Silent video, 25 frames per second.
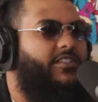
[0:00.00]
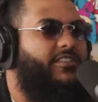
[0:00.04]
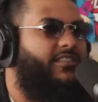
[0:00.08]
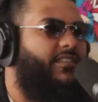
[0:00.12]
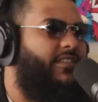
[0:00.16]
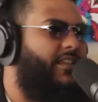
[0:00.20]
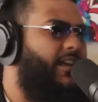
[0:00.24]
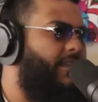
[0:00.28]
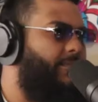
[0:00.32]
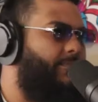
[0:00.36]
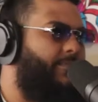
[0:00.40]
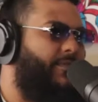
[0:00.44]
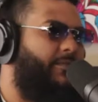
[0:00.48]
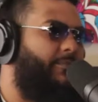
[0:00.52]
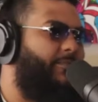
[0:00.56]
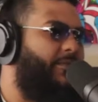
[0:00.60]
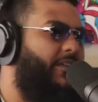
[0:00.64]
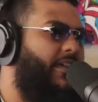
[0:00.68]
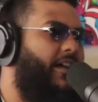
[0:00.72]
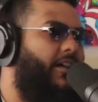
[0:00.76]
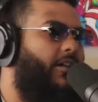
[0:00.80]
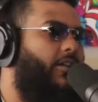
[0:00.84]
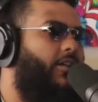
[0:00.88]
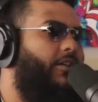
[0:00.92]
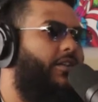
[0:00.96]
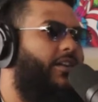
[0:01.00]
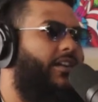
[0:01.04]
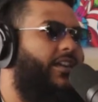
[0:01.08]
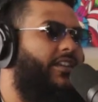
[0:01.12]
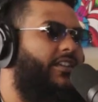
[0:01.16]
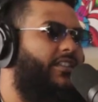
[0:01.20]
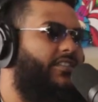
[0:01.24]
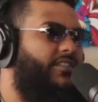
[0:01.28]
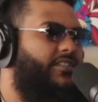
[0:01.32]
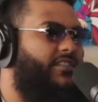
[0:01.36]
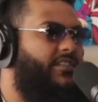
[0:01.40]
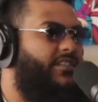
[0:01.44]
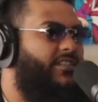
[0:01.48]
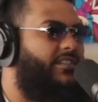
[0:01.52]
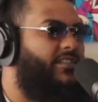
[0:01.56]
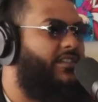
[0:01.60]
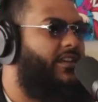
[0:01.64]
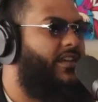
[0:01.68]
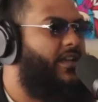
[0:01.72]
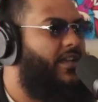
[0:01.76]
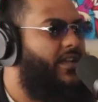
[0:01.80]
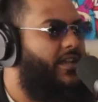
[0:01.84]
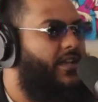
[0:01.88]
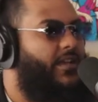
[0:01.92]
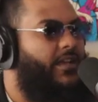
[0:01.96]
bro. There's a lot of people that aren't, and it's just
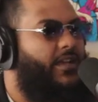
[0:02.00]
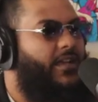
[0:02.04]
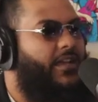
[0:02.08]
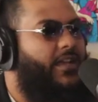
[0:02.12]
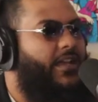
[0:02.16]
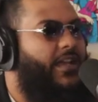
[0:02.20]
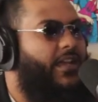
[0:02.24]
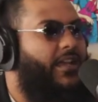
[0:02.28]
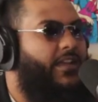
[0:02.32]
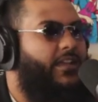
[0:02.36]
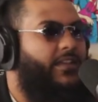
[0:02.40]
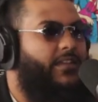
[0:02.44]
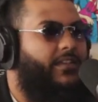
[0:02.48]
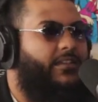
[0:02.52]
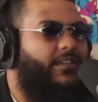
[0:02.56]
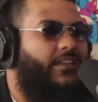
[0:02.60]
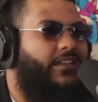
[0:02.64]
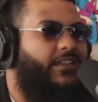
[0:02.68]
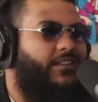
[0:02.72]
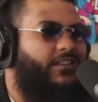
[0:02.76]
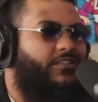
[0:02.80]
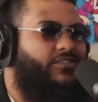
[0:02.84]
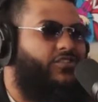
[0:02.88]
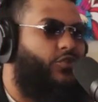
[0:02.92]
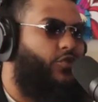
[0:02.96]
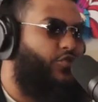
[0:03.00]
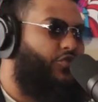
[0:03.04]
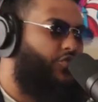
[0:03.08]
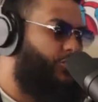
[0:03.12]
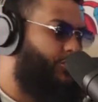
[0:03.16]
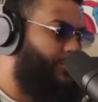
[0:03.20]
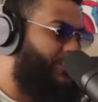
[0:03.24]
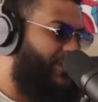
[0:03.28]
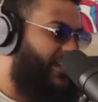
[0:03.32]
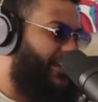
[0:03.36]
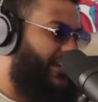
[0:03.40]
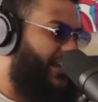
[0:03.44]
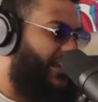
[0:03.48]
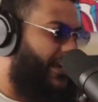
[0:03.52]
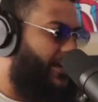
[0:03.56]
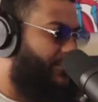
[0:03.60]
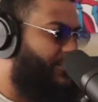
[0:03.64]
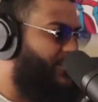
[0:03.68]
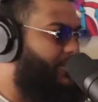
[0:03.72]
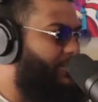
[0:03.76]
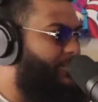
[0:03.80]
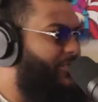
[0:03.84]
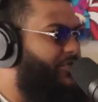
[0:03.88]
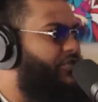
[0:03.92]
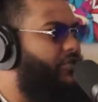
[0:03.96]
social media
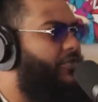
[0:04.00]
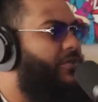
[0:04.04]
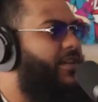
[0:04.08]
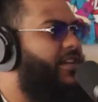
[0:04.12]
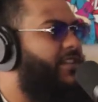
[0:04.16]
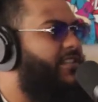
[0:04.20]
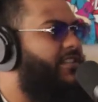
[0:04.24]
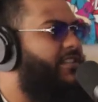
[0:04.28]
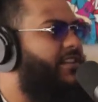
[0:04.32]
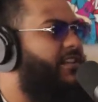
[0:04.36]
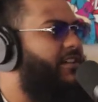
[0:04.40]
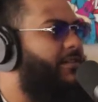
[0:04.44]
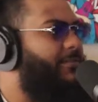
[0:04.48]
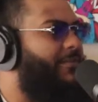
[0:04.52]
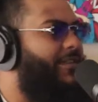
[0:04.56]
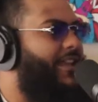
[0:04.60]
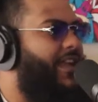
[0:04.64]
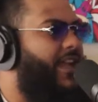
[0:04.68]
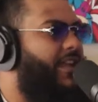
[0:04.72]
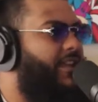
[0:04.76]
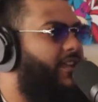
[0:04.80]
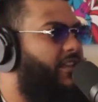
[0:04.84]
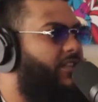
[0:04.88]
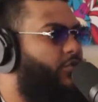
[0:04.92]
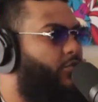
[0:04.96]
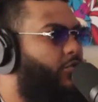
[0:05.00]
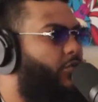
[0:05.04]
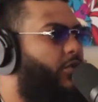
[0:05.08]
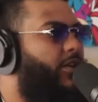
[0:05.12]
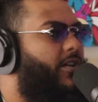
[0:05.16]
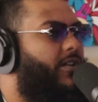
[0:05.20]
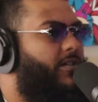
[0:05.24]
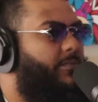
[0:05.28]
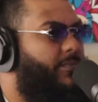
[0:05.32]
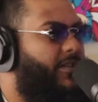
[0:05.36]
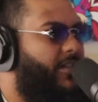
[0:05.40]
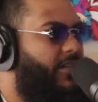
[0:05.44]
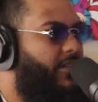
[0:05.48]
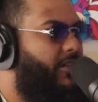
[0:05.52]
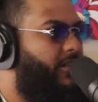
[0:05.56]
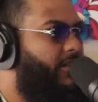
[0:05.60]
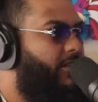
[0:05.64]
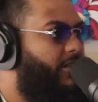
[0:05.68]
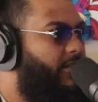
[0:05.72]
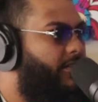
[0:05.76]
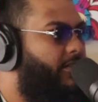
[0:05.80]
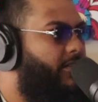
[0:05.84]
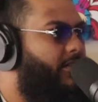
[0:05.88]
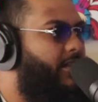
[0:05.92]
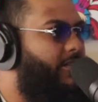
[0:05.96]
helps you portray something that you want to be
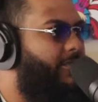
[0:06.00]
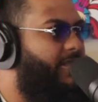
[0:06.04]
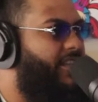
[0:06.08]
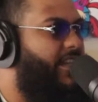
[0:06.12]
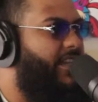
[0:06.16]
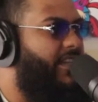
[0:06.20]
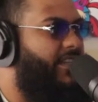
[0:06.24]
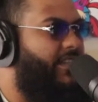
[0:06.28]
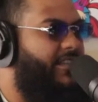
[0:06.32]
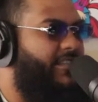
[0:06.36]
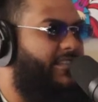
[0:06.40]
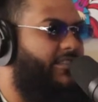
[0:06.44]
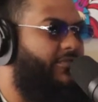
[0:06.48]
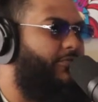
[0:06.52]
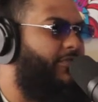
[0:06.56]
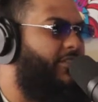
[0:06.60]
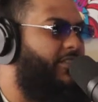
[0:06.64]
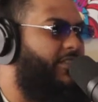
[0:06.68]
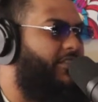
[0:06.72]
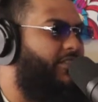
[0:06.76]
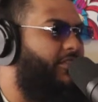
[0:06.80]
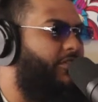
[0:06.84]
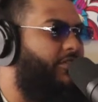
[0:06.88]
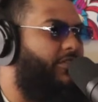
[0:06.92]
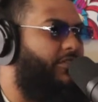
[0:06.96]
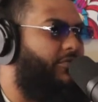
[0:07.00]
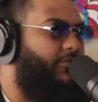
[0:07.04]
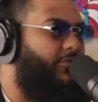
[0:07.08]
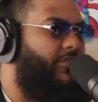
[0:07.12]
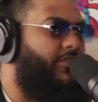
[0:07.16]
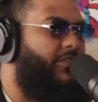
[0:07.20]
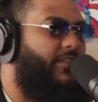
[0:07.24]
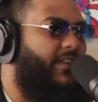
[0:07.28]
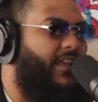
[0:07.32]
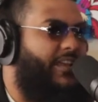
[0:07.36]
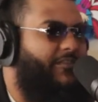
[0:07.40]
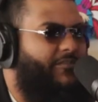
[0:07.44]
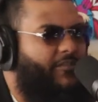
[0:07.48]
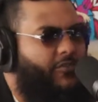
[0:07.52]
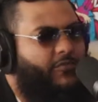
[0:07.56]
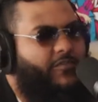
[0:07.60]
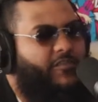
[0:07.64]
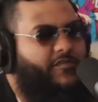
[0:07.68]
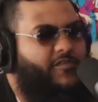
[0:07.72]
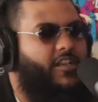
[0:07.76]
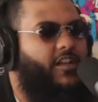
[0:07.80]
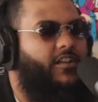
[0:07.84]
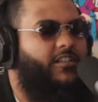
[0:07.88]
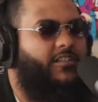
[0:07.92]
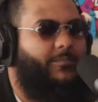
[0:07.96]
know what I'm saying? It doesn't really show your real life. And
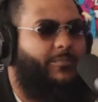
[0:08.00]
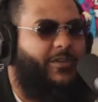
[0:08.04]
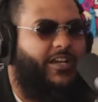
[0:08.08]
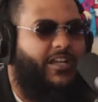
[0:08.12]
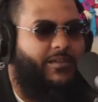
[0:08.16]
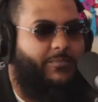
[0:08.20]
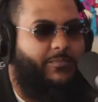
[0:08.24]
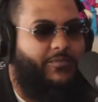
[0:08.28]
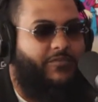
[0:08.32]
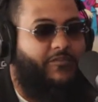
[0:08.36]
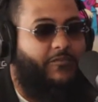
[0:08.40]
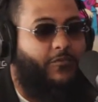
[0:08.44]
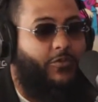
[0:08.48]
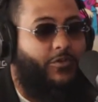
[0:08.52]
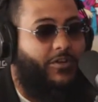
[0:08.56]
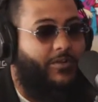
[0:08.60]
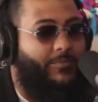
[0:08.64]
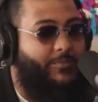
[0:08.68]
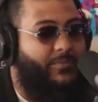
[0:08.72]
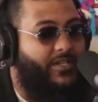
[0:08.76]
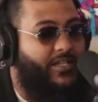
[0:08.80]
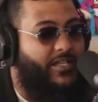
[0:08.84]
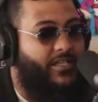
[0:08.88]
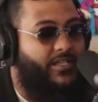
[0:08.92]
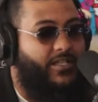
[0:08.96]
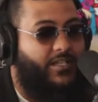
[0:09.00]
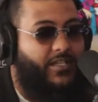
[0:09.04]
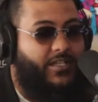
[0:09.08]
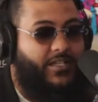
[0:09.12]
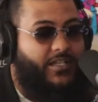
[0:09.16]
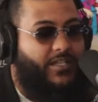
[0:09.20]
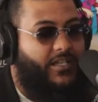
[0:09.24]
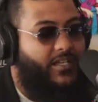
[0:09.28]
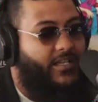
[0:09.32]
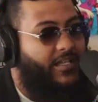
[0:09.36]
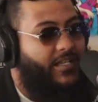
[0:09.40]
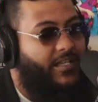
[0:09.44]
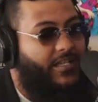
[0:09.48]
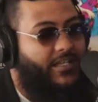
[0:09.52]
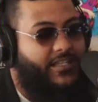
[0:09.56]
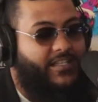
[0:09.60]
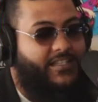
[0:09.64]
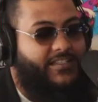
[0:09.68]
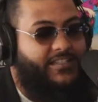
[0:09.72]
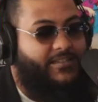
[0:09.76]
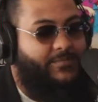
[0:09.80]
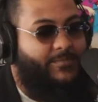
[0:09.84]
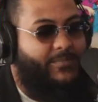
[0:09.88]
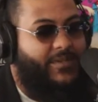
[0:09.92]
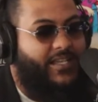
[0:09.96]
we've talked about it before, but
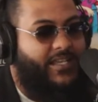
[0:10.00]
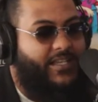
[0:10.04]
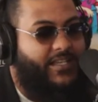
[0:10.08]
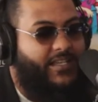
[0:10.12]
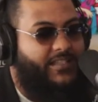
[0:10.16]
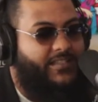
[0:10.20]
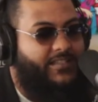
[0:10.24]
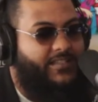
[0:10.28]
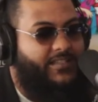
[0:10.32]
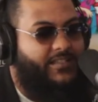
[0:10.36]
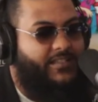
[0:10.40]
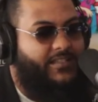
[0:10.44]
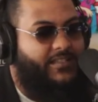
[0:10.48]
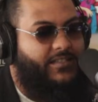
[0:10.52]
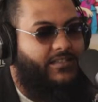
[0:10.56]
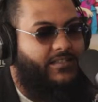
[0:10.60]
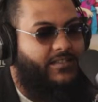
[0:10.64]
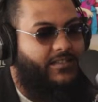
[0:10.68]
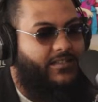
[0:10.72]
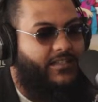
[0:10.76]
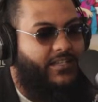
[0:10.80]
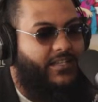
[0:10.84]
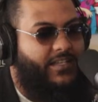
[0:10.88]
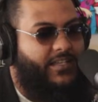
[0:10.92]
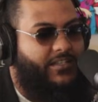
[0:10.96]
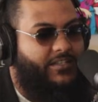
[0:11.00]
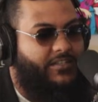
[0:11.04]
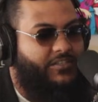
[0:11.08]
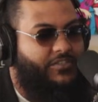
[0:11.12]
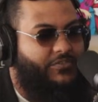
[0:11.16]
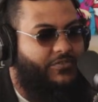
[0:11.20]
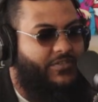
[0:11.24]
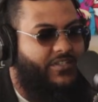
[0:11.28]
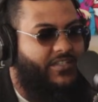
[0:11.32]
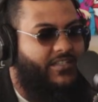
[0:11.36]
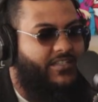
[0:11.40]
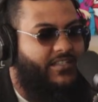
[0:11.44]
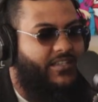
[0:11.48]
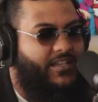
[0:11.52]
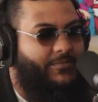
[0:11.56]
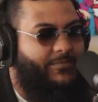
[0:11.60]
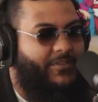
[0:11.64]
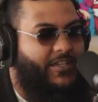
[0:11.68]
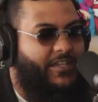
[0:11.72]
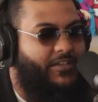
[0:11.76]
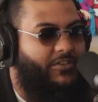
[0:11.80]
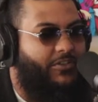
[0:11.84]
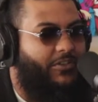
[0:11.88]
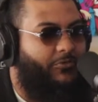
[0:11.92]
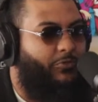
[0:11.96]
listen, man, it's it, the industry is something
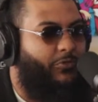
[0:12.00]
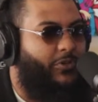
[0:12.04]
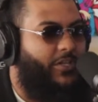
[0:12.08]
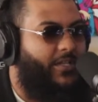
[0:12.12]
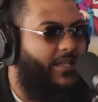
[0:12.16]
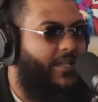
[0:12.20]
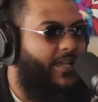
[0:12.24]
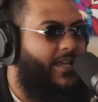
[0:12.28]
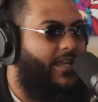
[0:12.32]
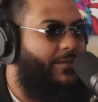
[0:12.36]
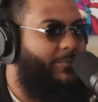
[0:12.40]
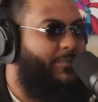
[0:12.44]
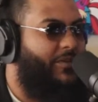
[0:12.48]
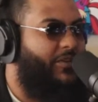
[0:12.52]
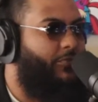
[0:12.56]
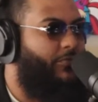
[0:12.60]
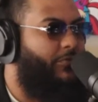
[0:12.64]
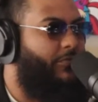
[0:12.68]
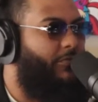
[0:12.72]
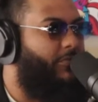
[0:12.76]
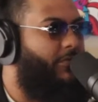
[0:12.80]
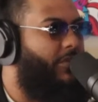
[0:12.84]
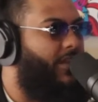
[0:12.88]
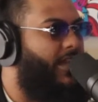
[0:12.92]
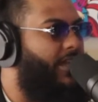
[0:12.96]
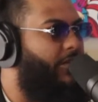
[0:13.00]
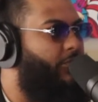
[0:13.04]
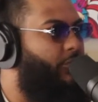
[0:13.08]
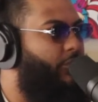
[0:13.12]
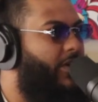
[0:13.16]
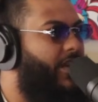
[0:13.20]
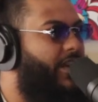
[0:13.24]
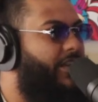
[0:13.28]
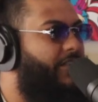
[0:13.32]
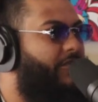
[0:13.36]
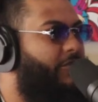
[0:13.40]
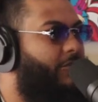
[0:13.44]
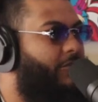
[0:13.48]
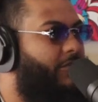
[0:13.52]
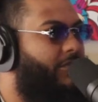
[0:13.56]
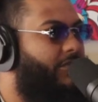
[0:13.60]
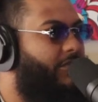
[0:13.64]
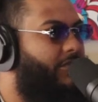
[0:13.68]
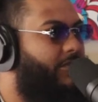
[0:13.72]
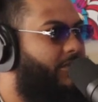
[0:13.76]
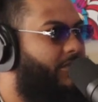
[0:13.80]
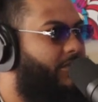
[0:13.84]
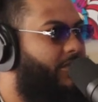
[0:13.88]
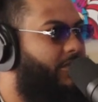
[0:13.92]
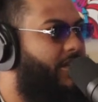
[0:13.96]
that you really got to be like ready for.
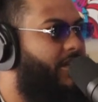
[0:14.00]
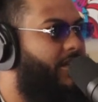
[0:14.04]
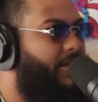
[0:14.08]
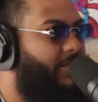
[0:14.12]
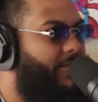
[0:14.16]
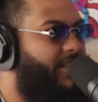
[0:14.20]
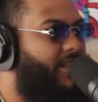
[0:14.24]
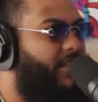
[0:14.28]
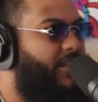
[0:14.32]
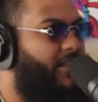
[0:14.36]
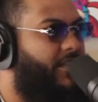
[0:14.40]
Yeah. You know what